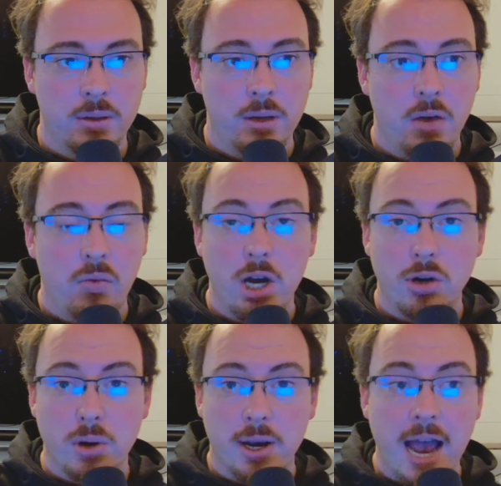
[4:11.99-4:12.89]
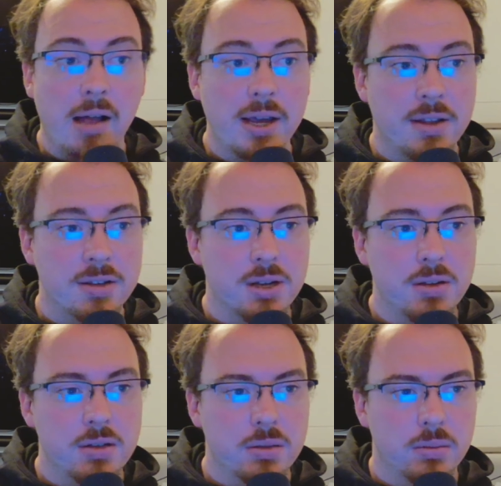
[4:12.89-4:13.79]
If we go to our Kali
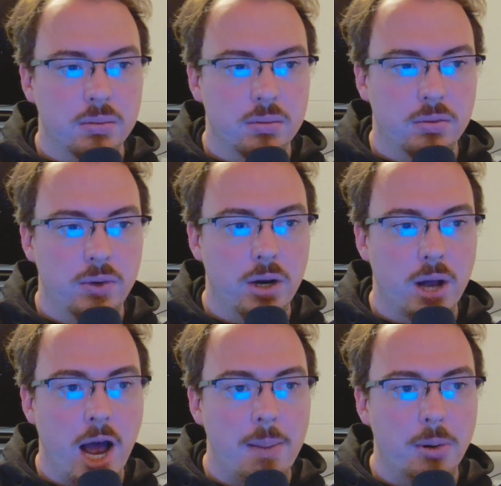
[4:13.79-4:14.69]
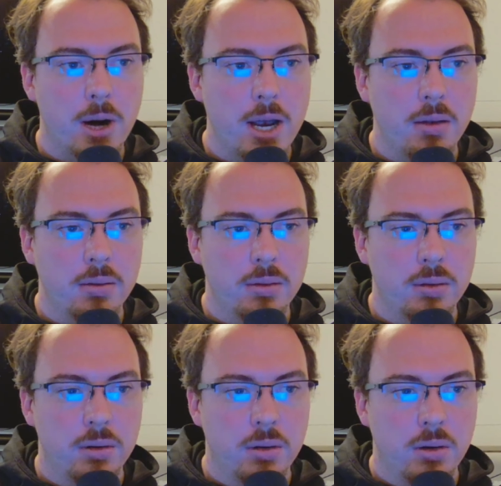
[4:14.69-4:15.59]
instance, if we go to Operate,
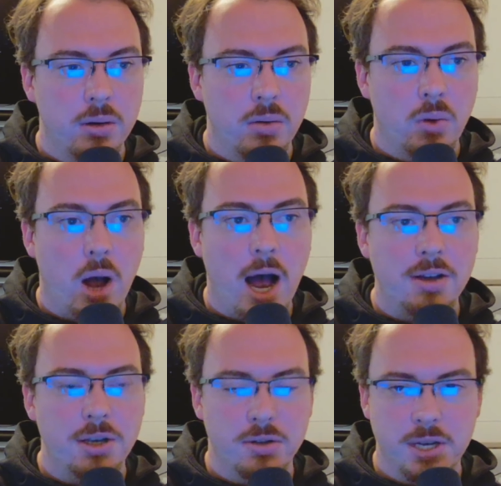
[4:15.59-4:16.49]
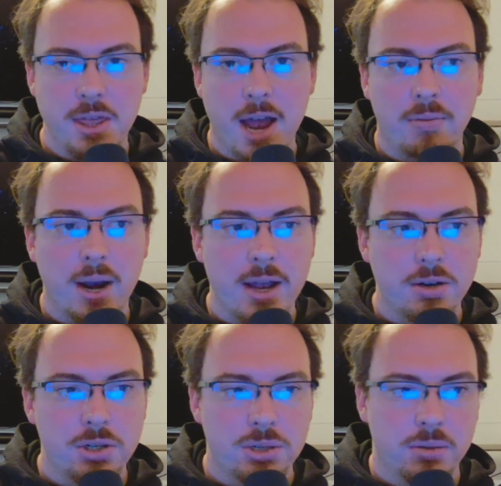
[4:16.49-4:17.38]
we'll also see that
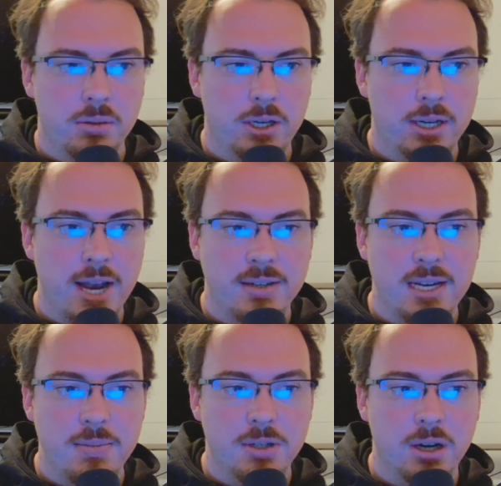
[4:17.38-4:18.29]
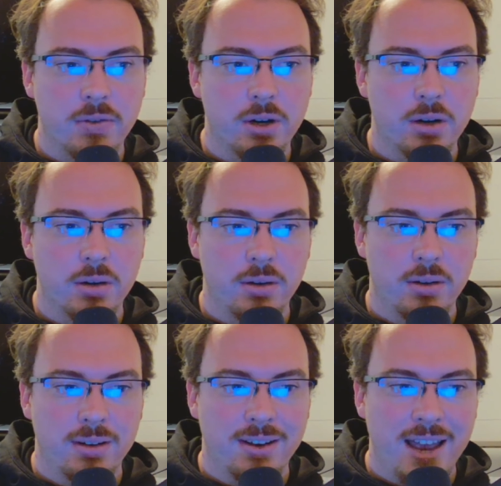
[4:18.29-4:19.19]
range, Connect Team Server,
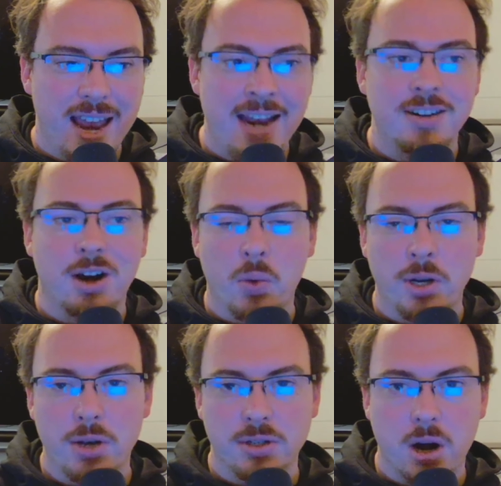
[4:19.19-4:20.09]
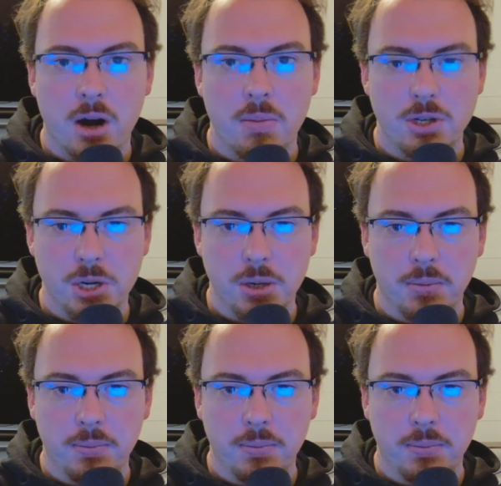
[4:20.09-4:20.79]
and our Windows Target machine.